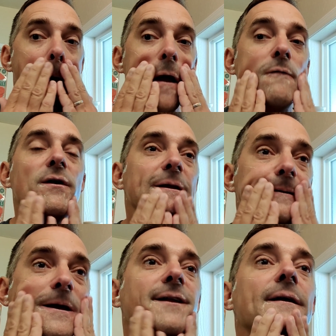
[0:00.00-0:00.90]
It really
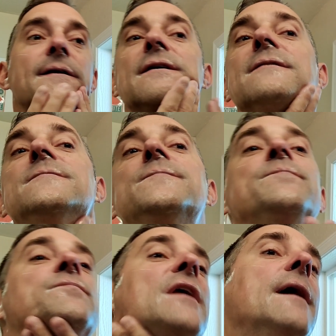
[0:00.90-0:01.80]
did.
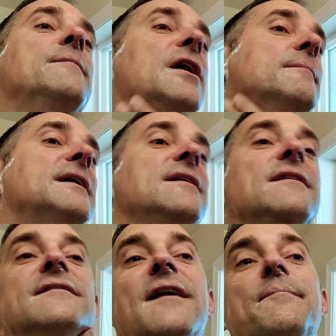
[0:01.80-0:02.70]
I'm not making
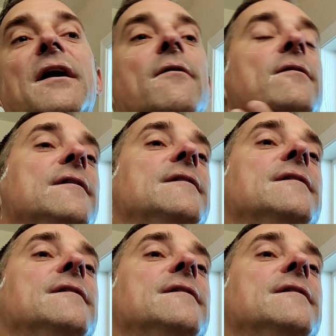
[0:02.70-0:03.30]
this up now.